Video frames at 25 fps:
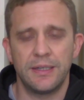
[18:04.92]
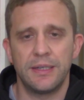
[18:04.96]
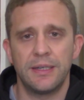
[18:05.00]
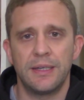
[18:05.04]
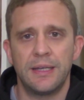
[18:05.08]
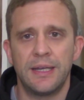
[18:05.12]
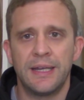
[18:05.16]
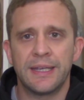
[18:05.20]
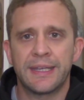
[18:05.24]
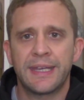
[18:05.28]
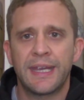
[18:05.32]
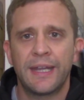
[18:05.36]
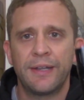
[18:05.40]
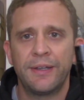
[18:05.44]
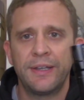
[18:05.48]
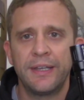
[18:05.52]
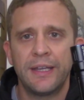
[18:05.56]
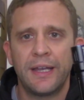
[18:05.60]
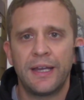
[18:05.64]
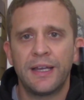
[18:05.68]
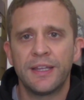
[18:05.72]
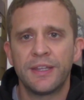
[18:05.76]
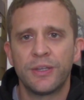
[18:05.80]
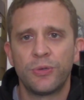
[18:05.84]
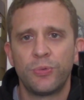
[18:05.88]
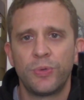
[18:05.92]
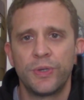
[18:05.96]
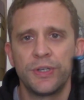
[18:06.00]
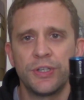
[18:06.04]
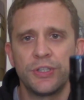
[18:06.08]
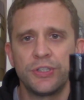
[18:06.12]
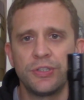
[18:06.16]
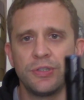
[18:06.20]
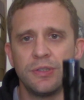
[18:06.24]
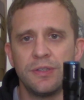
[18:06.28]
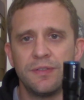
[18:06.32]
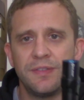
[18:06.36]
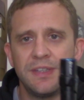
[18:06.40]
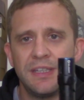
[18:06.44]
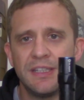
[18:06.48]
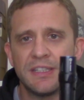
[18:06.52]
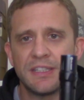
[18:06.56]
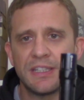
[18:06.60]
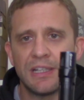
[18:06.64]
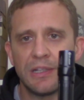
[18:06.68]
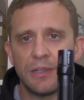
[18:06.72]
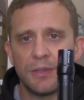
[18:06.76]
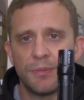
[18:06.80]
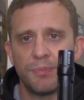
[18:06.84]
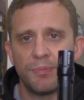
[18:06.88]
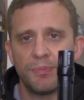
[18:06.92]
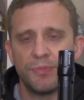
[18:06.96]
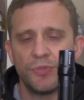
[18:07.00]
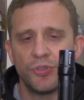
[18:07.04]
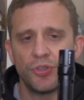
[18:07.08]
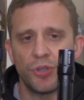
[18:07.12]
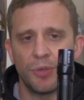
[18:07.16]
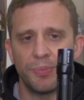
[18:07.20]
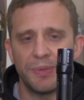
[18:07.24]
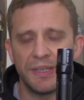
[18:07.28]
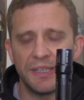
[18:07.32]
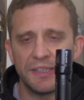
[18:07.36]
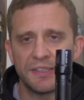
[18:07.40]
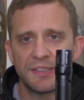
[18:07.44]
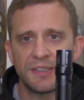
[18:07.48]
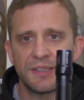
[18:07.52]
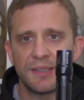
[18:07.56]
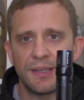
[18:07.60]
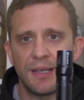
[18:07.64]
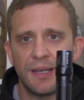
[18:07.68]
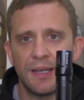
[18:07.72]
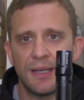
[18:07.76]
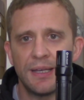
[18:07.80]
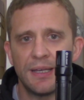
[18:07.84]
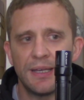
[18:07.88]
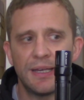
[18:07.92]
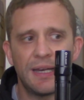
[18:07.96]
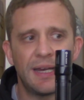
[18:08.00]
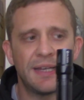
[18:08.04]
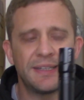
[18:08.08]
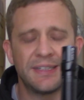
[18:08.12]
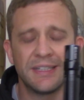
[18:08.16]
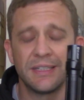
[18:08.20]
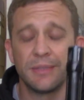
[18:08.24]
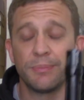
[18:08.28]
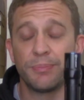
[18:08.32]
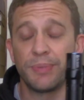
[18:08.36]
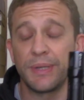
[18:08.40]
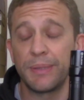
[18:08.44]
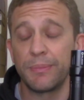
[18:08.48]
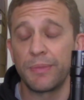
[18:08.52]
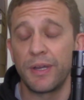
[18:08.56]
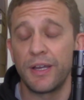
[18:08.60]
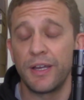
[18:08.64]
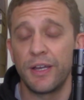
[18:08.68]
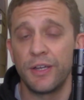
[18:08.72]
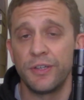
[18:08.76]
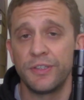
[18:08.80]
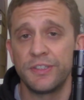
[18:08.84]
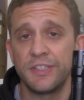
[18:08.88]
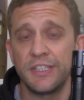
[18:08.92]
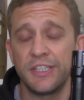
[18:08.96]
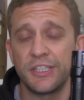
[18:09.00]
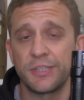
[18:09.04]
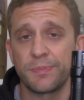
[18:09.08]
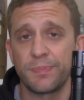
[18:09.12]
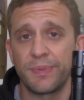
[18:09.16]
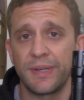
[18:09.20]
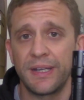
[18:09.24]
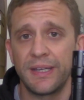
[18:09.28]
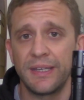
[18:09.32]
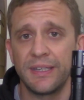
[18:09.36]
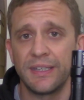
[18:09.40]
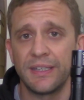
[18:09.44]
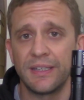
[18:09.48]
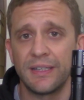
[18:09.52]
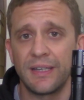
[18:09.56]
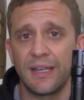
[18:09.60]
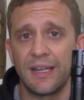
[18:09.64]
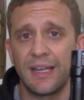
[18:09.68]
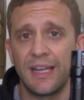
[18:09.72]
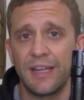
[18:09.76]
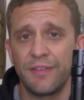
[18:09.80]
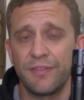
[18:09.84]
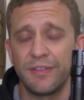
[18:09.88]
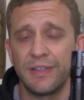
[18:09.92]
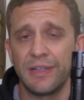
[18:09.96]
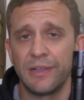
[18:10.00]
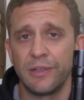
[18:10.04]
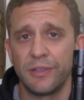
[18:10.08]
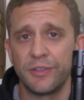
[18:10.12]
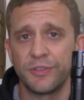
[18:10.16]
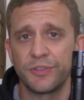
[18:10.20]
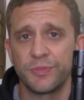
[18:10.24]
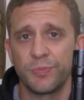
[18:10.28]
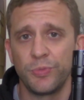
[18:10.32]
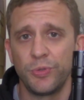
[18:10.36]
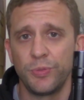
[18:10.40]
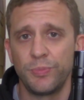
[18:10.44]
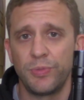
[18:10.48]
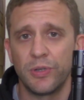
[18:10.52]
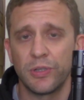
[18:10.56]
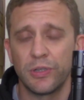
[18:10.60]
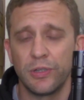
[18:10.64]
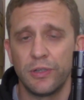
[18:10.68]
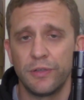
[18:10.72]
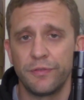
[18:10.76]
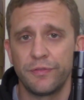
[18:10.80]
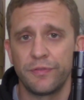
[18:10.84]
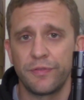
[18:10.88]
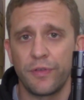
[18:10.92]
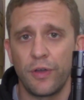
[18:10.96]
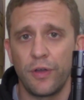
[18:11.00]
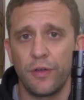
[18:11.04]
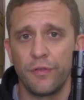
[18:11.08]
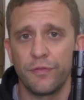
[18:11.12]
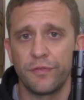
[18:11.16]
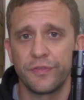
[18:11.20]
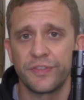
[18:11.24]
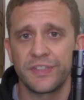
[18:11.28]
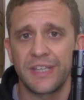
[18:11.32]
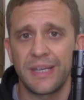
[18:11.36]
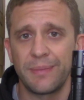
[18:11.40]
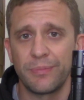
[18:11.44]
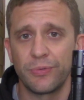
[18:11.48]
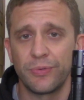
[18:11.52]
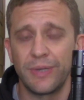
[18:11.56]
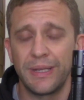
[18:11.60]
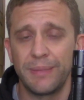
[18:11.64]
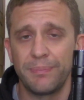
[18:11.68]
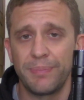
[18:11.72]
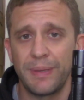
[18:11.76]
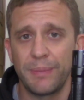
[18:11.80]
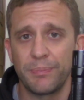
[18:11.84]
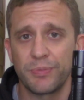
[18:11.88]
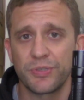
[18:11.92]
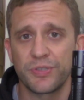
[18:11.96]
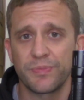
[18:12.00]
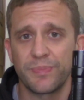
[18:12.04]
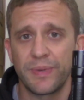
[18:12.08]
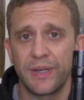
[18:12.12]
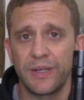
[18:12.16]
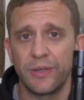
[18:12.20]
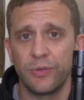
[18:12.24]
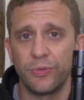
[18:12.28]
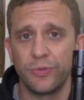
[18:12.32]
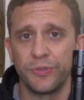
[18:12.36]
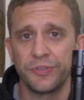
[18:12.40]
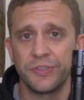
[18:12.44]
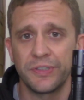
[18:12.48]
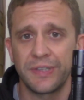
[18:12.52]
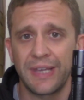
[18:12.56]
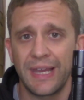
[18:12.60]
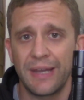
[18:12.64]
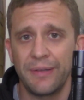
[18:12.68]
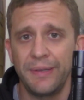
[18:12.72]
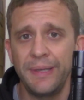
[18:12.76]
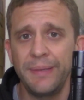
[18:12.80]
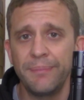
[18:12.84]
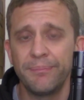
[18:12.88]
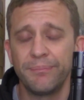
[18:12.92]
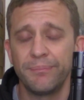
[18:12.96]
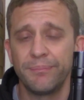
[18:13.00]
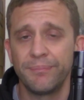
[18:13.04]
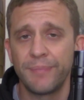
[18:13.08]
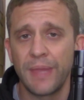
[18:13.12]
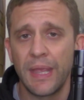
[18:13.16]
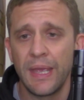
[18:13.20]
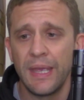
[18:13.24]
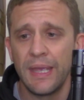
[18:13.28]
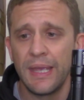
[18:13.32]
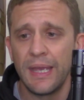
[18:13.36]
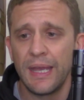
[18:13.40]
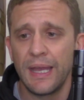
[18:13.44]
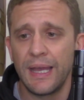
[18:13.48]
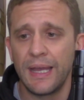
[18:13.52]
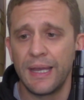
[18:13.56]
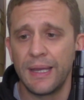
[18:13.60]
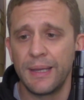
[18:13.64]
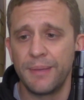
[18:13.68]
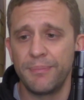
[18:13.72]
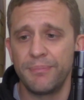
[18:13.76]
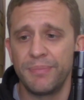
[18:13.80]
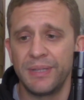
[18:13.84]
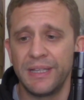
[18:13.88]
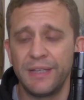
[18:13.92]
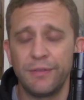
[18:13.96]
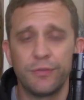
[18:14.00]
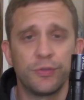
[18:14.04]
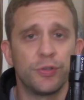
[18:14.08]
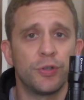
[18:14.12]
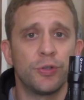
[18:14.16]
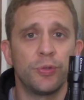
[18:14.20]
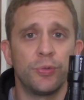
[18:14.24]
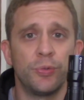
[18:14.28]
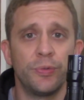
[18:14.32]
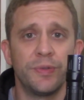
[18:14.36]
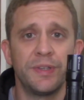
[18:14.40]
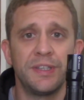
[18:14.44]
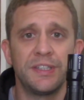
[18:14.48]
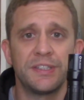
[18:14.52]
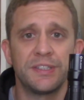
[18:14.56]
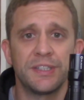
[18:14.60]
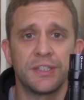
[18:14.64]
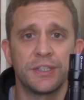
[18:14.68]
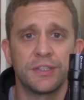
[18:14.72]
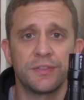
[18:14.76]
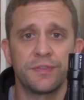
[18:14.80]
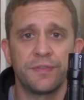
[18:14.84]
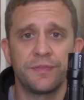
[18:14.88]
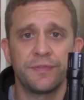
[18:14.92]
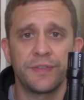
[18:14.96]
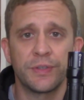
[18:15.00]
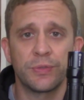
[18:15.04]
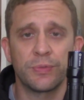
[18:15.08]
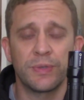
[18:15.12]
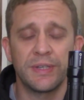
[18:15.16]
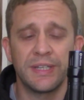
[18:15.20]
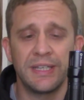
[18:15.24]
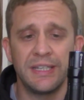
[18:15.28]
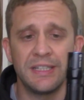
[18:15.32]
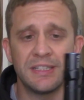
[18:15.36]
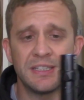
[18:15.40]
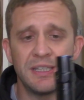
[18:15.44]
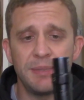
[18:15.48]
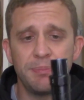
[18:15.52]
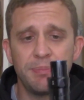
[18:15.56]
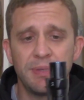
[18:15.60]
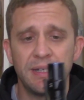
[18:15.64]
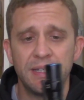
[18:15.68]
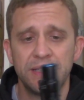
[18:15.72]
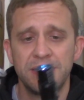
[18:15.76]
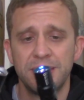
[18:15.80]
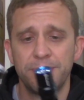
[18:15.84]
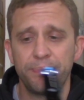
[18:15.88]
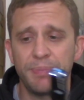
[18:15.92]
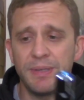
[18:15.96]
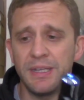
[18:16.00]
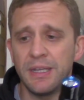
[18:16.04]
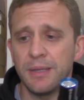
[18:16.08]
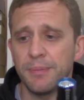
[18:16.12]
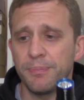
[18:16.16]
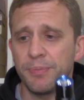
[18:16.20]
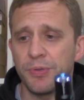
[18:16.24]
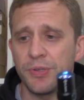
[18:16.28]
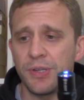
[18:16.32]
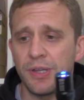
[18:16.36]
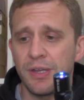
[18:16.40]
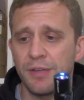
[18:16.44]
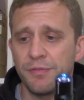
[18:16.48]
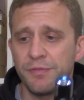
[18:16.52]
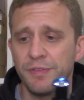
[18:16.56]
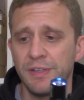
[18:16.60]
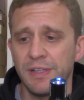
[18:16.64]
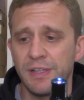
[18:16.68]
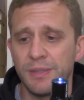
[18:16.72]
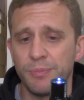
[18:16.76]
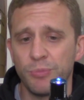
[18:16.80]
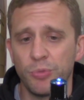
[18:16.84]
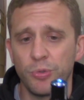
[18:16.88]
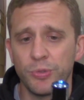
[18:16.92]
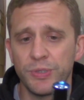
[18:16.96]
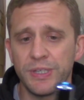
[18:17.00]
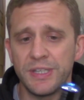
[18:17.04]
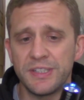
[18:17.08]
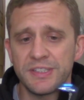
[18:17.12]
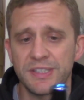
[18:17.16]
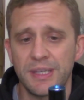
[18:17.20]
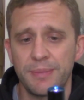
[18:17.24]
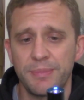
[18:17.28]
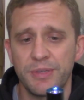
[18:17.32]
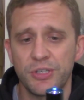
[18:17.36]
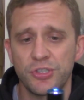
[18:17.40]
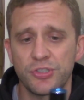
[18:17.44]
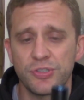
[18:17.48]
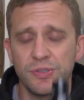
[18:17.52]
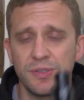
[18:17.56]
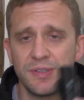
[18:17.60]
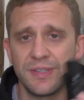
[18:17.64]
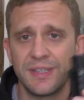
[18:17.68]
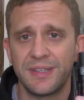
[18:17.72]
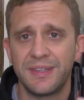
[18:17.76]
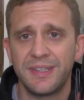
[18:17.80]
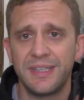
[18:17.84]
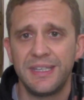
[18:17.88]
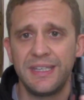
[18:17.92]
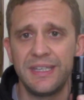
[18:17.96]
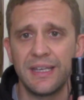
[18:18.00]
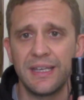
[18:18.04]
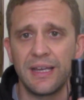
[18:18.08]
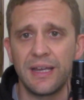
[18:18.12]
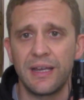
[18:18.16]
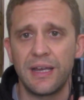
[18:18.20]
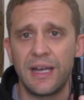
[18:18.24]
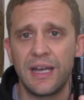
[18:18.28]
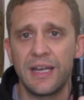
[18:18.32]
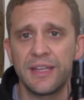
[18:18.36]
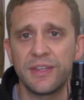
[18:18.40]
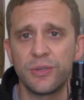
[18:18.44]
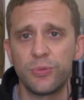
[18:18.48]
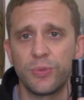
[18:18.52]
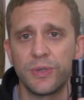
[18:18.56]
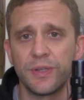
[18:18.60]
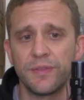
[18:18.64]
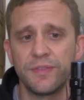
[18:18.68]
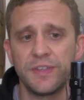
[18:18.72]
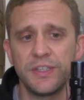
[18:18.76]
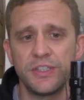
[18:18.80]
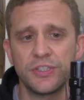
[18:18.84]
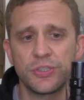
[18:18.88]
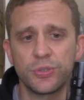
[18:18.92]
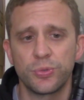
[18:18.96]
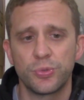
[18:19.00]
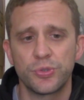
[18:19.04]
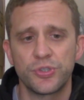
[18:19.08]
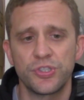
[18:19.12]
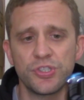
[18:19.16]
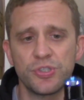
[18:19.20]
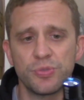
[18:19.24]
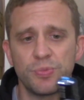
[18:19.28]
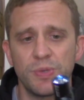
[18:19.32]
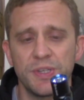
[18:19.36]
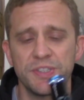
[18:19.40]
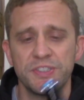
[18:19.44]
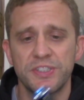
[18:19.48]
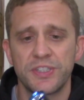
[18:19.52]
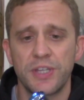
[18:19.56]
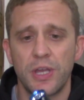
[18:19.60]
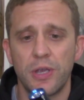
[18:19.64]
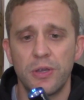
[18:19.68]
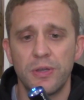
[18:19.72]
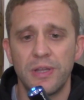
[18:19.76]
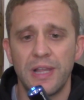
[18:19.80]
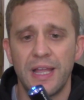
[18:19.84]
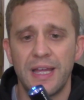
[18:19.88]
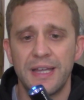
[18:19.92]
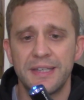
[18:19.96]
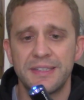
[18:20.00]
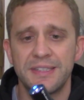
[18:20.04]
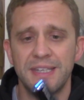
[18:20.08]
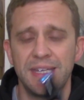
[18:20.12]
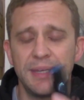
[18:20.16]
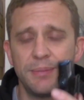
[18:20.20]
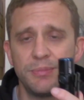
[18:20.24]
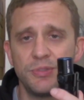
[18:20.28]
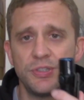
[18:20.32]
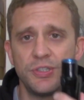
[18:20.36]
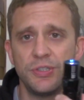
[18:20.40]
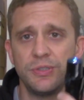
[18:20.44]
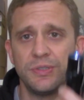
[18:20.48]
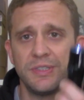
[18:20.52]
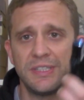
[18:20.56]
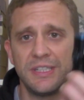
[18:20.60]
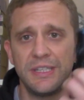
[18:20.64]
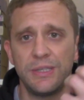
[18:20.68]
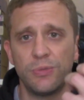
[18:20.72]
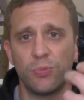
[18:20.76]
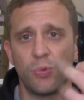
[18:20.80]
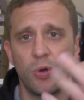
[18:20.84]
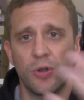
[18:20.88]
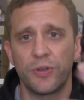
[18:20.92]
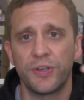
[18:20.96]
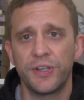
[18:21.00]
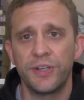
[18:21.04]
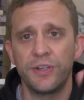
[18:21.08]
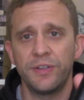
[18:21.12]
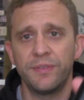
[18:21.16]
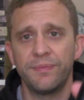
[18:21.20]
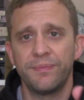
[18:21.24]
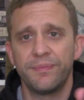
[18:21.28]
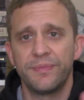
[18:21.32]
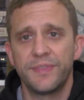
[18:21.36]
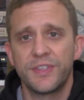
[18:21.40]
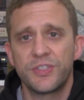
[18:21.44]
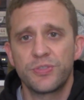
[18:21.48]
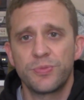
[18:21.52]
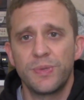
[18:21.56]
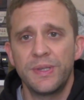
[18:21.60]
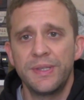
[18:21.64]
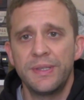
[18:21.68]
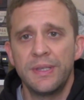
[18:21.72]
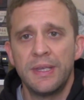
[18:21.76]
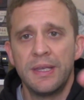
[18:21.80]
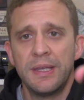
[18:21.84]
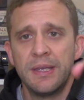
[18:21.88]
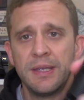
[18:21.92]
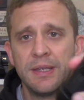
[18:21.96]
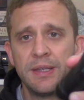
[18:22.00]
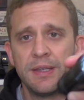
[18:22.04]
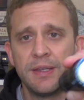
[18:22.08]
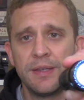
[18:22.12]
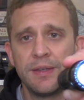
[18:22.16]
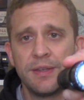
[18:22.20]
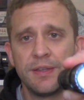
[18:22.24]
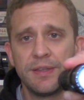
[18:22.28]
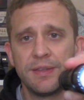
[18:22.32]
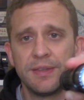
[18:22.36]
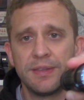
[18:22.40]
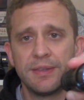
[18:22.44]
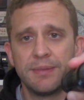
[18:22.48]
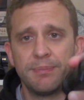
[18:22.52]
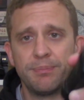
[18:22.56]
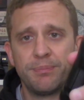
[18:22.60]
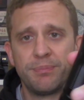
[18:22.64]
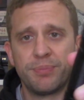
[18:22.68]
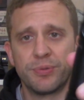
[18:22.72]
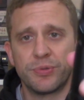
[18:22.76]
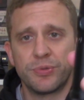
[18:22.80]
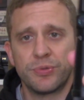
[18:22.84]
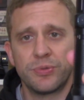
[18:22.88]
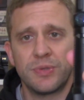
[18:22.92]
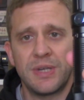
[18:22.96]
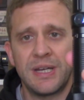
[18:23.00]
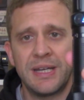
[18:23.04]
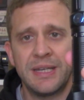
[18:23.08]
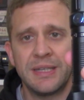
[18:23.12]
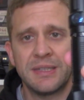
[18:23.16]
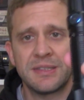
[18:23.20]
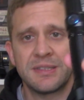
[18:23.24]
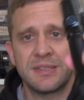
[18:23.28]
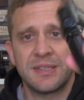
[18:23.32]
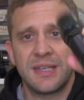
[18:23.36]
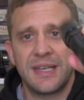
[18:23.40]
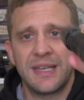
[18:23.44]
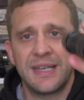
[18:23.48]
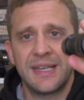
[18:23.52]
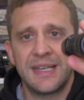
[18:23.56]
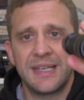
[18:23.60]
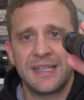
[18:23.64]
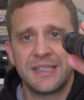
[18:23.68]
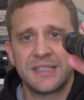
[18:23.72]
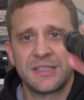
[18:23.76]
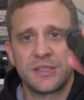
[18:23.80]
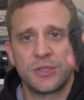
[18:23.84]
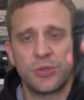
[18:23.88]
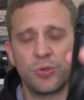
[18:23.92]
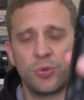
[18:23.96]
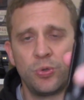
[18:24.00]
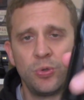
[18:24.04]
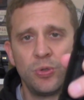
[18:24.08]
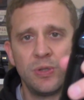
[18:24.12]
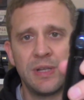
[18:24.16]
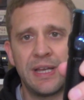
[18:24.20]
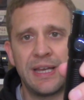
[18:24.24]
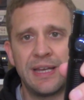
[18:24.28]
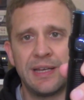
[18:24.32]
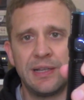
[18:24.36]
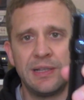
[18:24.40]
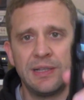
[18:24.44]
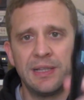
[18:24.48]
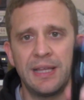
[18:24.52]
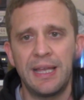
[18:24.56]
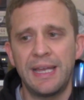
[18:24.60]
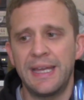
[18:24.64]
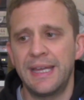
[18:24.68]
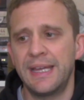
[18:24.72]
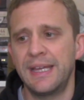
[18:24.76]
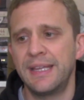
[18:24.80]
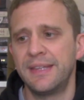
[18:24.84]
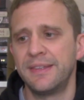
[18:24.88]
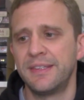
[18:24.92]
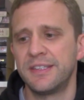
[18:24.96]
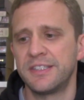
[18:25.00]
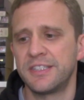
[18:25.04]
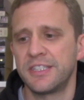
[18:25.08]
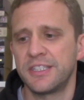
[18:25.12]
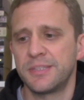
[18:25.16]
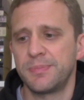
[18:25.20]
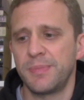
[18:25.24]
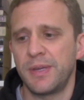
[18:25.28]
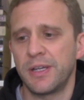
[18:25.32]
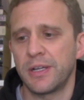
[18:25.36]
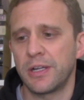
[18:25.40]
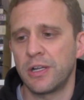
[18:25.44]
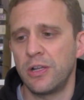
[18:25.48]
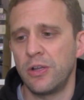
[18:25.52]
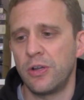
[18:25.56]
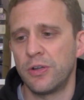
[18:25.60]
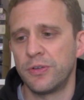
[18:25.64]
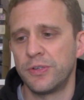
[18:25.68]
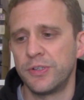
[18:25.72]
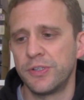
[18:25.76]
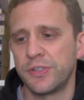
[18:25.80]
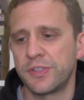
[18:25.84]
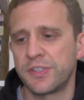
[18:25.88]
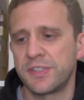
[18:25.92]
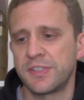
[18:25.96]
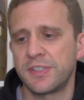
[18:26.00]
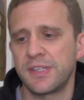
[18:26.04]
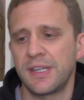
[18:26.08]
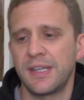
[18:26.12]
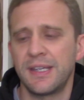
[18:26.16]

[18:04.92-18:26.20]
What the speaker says: I carry either one or two of these little jobbies. I didn't bring my OC spray here. I have a little small bottle of Sabre Red pepper spray I also carry. Believe it or not, all these things fit quite easy, but depending upon how I feel in the mornings, I make sure that either one of these torches, one's an Olight M2T Warrior, this one, bright as all hell, and this is my Clarus